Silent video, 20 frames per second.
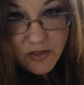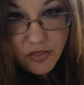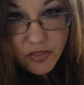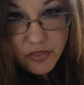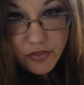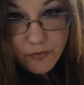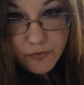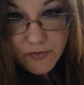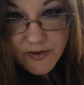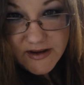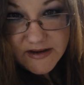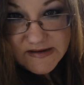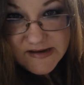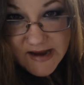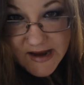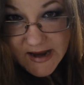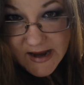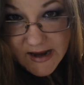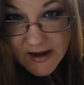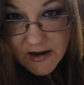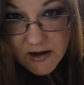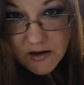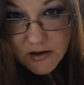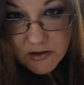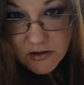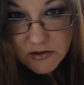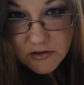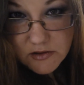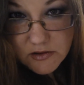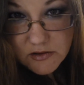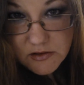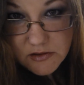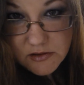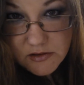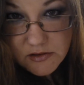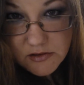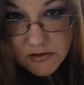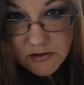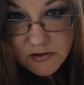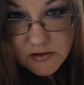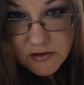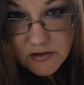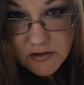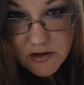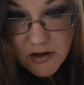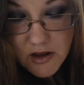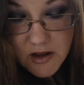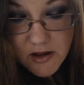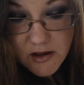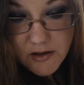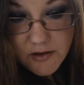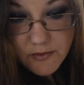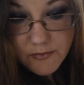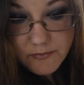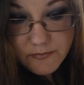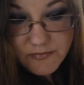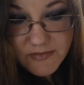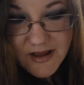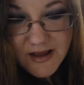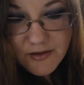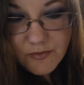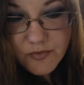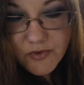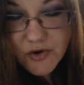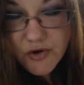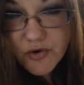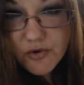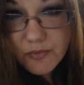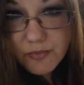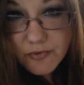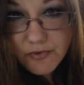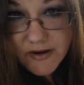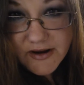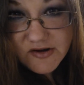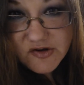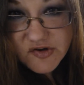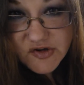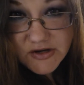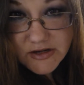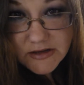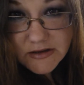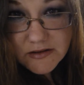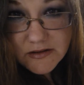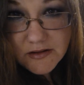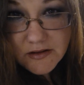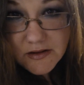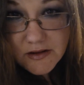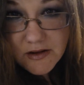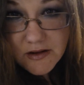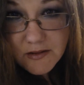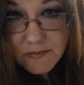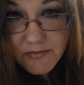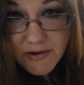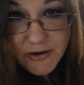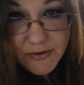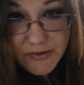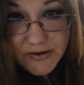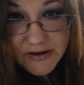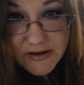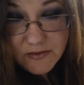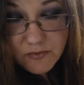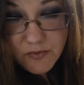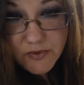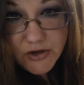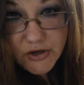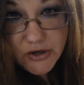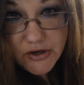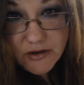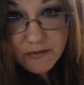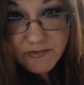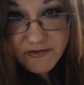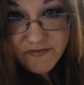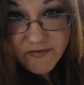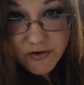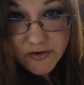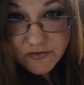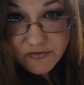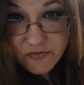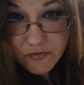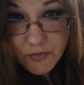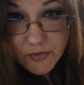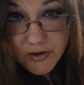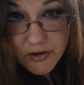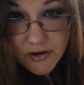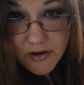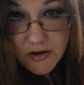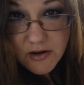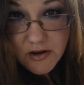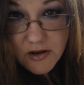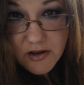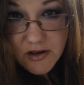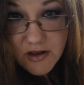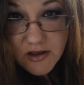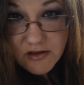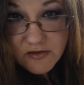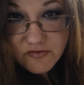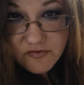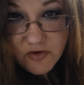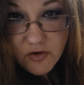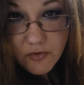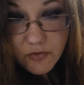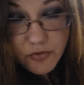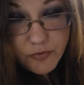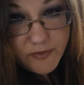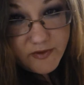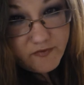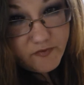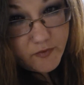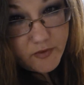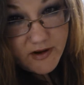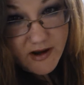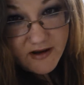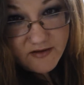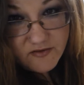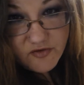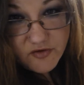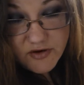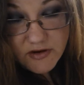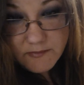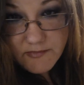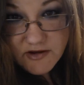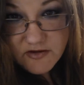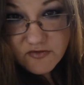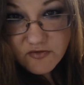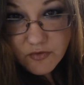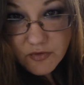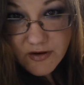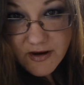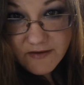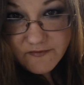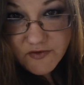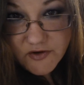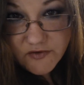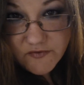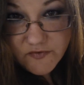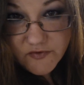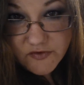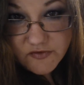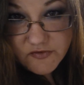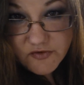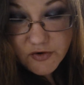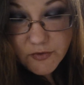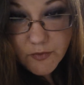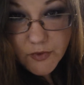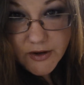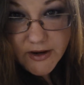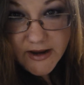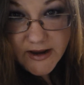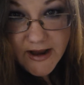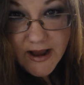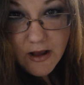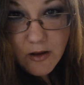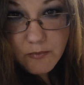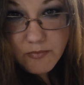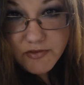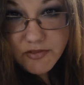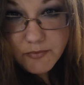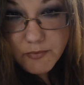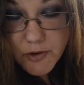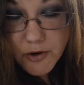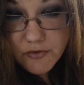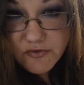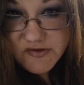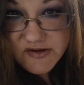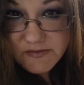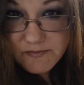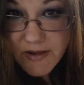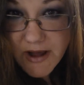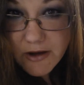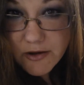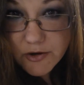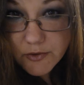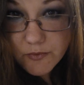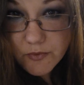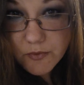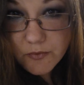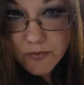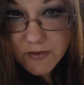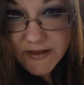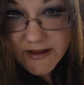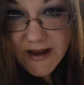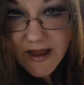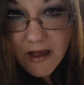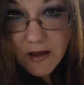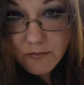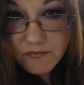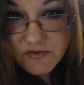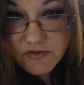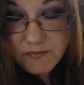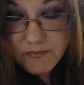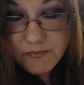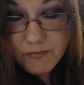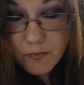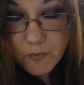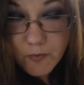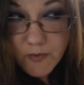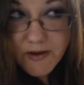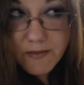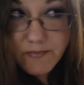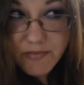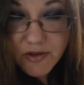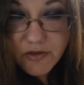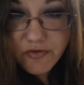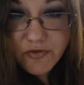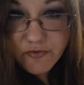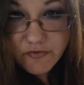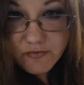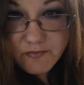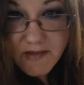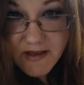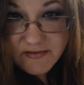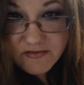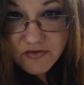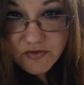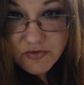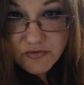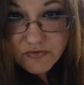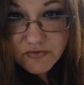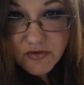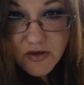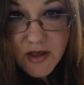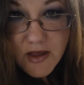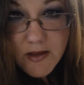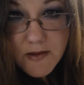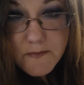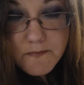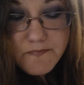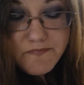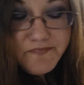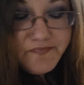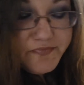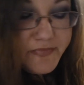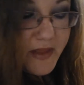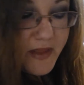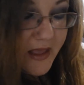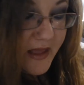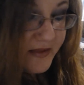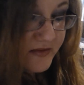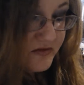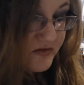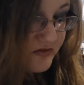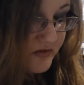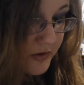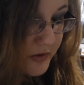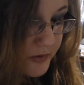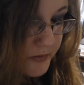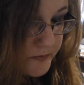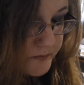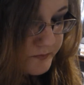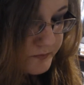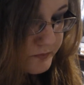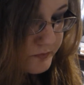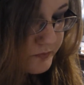3-day kind of recuperation period where you're going to be very sore. So 3-4 days you're going to be sore after you first start working out, but the protein powder will really help to rebuild those muscles. And so